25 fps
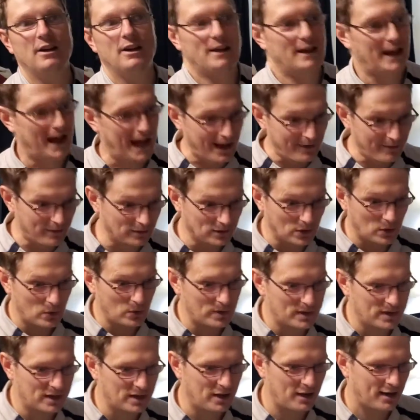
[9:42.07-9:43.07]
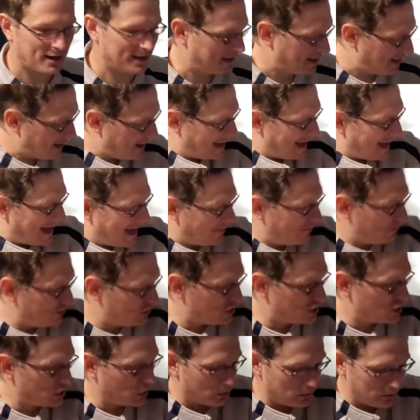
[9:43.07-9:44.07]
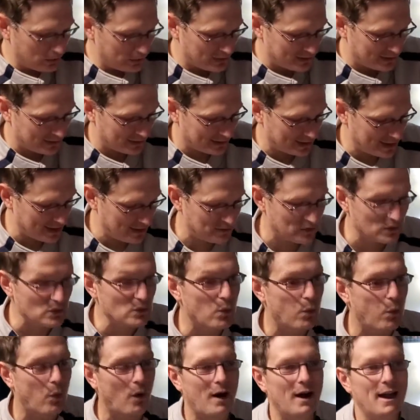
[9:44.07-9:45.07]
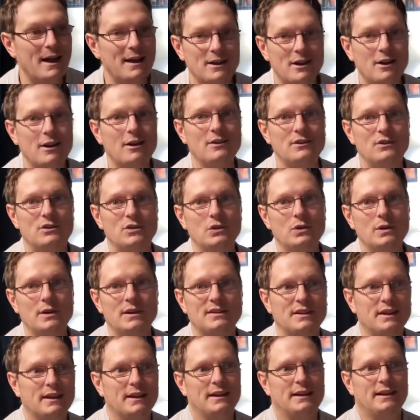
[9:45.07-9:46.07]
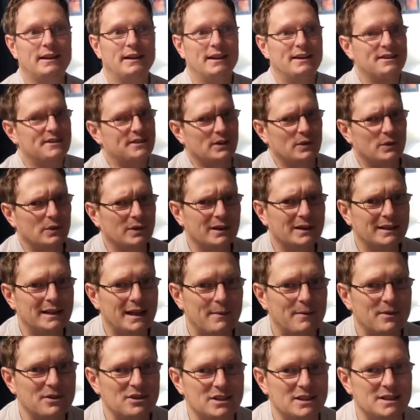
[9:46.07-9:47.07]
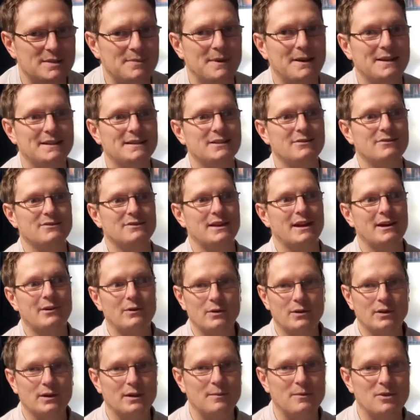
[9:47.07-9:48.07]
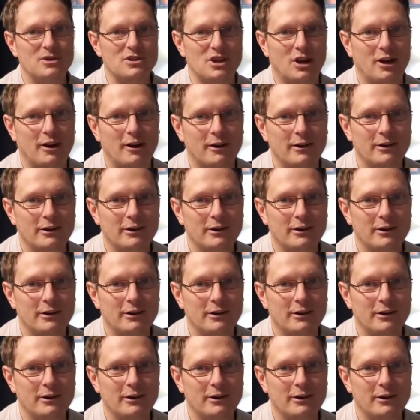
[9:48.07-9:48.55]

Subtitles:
Have a low cut. Have the shorter sleeves. Why not do it? Is it really that much expensive? Is that really much harder?